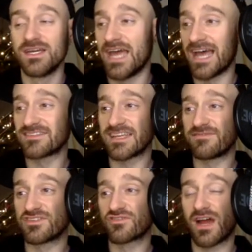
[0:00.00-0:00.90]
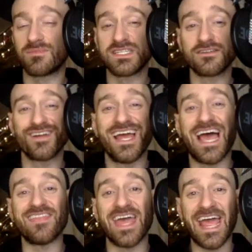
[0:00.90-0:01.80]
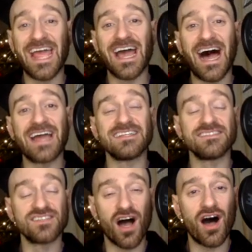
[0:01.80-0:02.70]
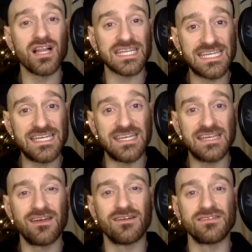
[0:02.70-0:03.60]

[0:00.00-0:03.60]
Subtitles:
as they've described here. And the AI Dall-E,